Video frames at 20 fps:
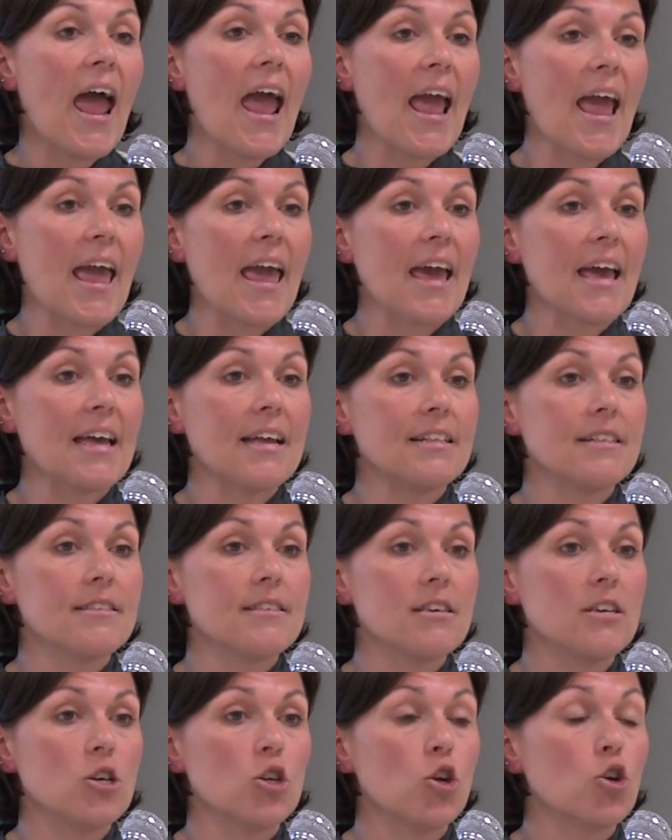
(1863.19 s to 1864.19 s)
And,
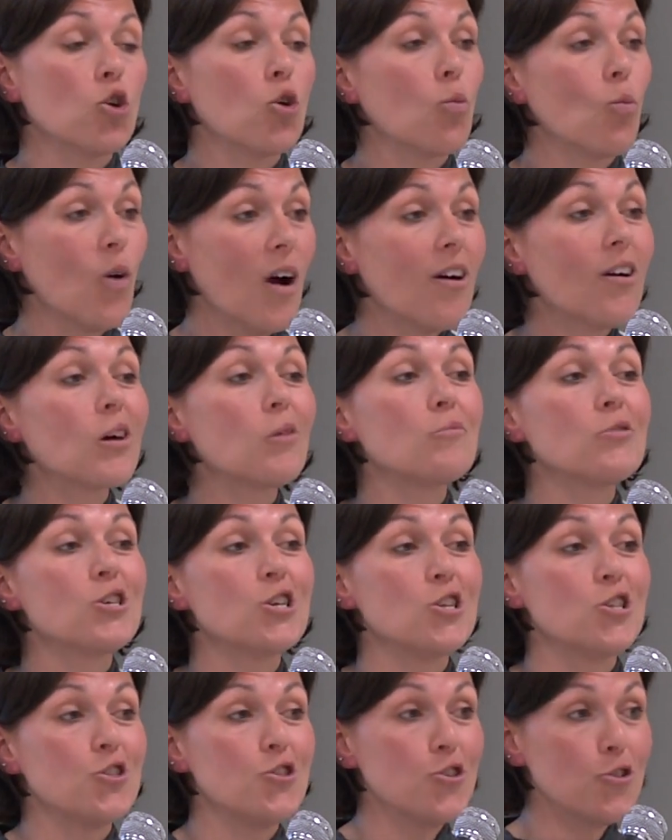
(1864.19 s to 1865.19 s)
you're welcome to
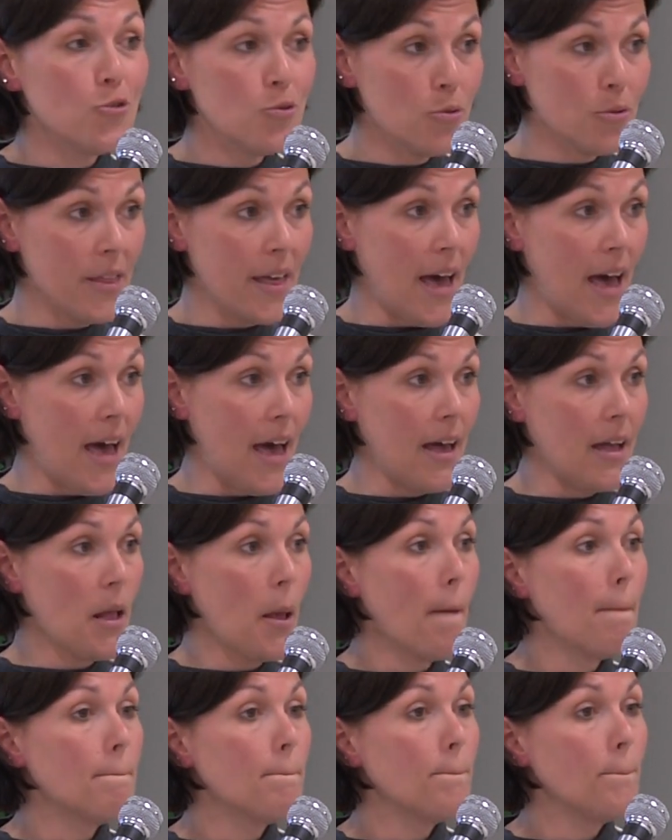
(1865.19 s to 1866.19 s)
do that,
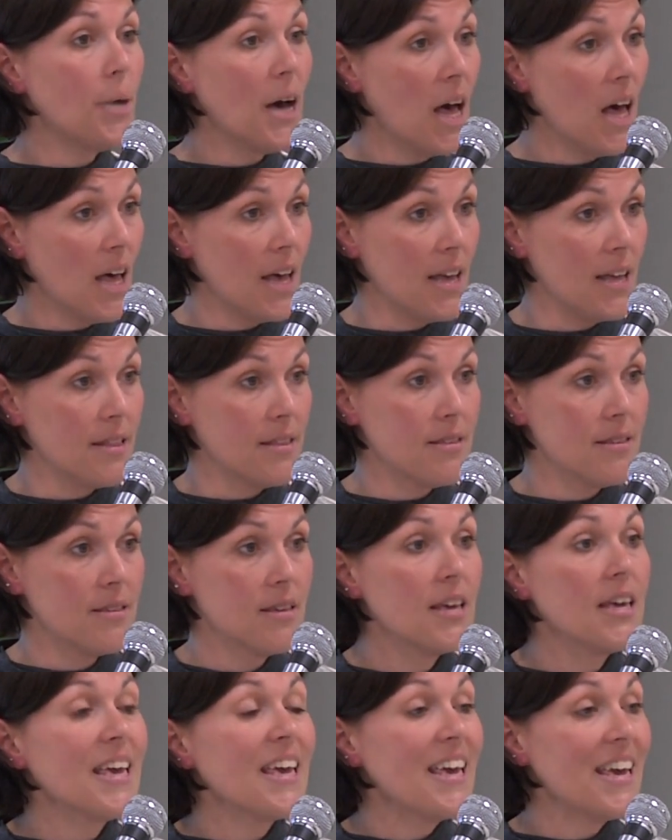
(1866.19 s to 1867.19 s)
but
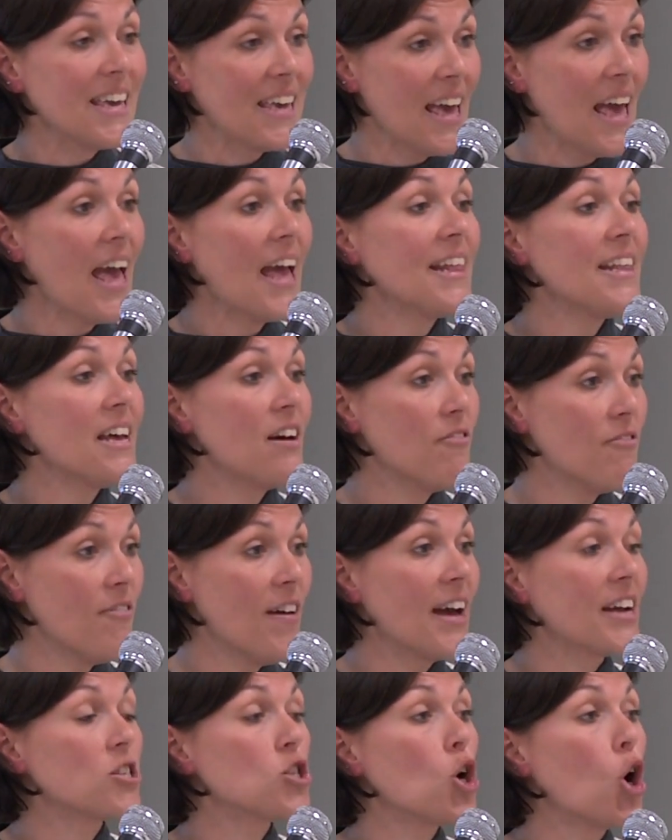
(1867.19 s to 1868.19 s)
it can
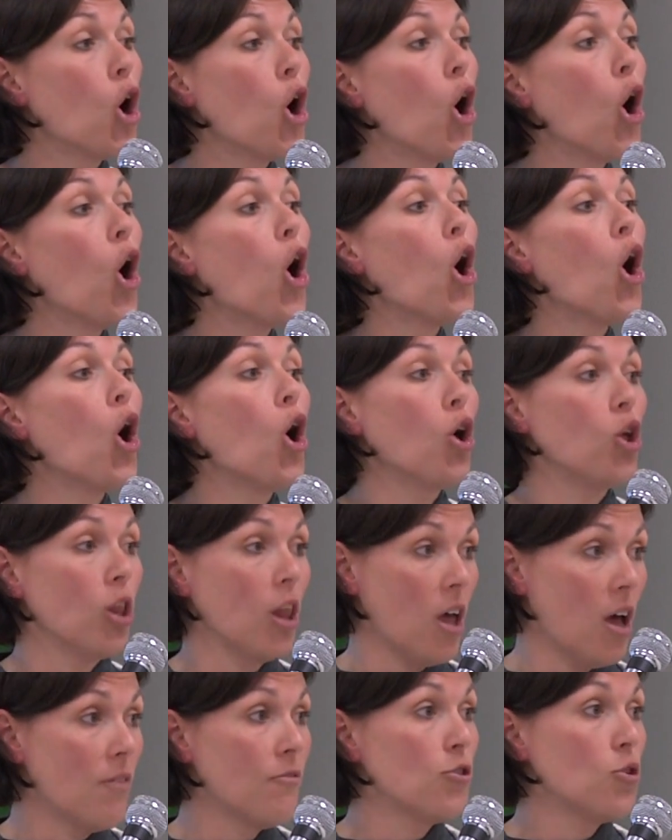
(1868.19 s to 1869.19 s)
affect
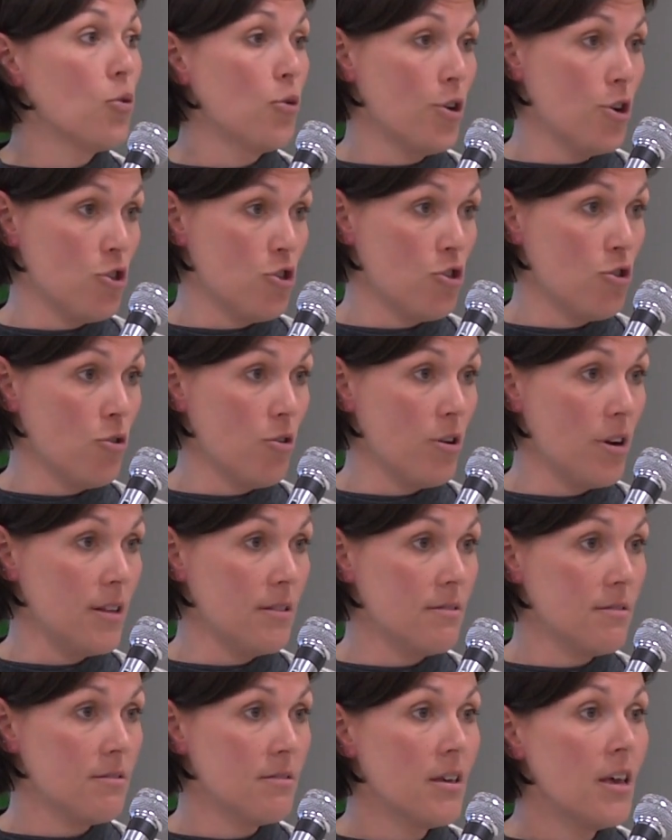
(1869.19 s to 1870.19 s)
all of your
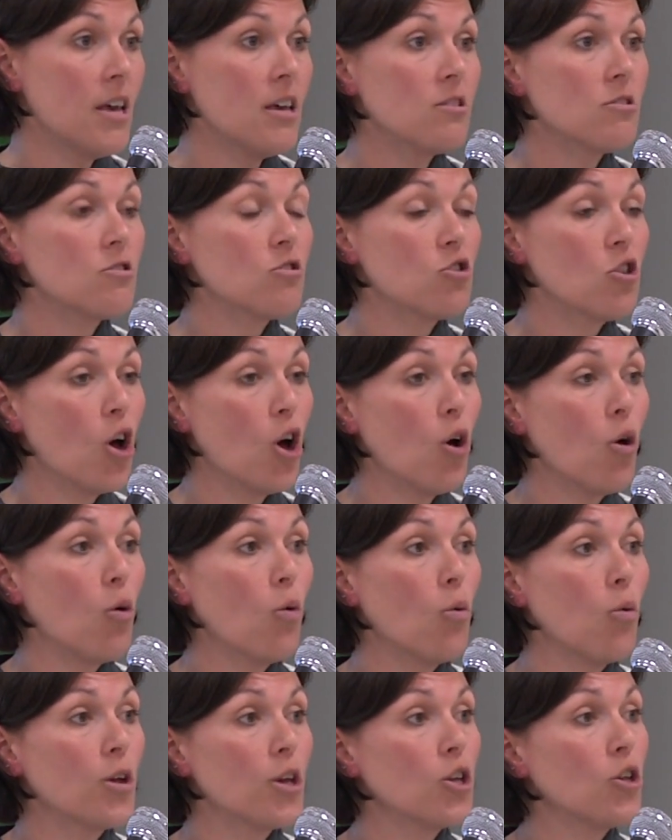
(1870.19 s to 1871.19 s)
insurance.
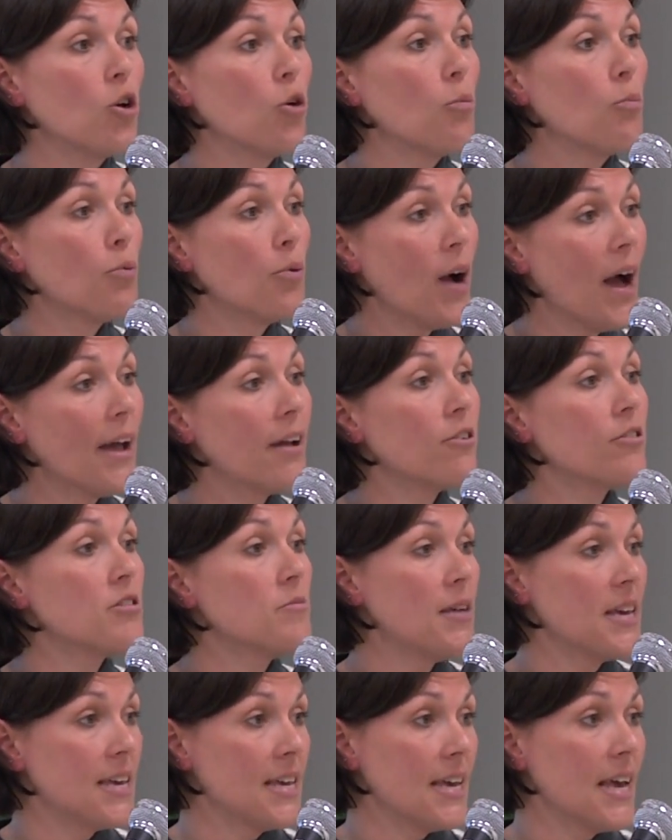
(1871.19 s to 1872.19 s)
So, prior to
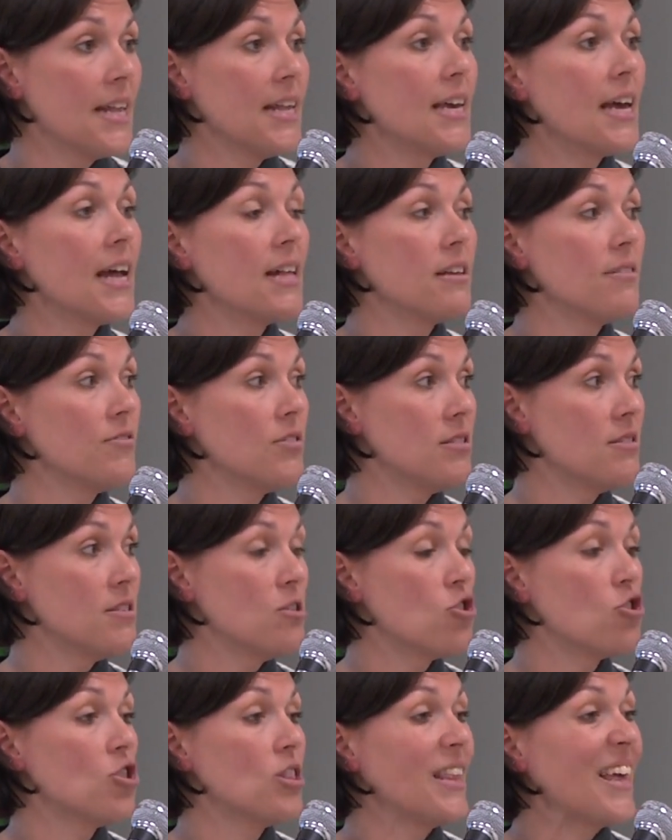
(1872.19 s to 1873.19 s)
making any kind of
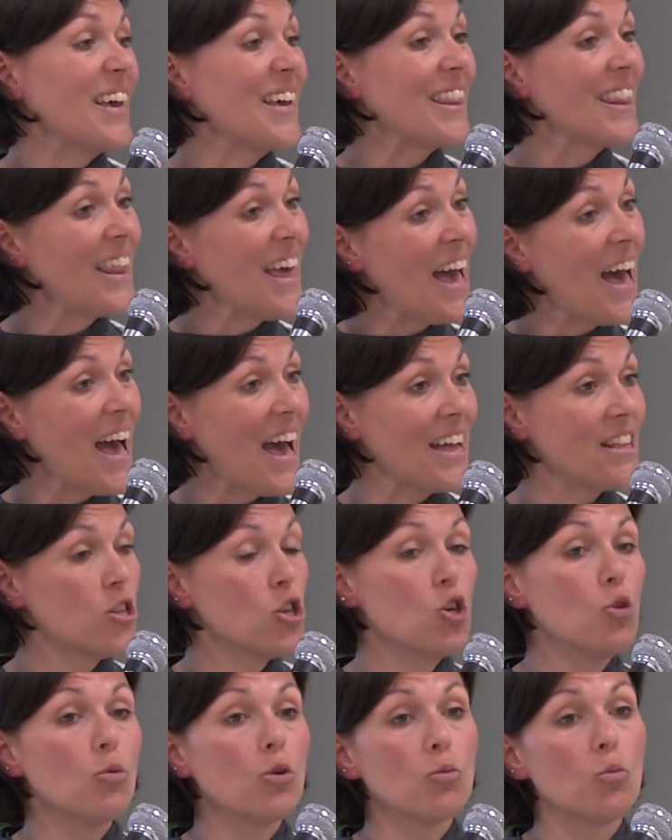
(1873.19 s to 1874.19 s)
decision like that,
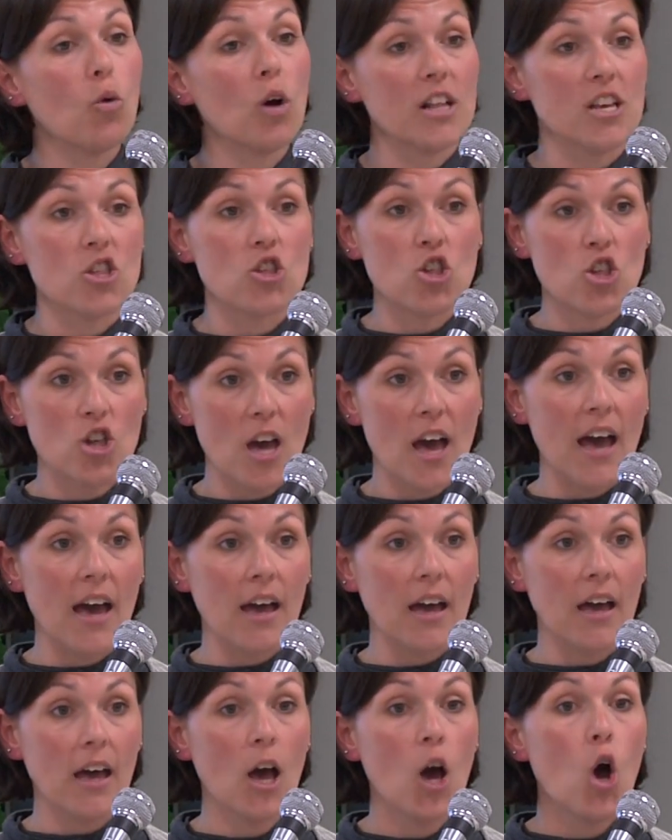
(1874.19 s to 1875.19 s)
you would want to check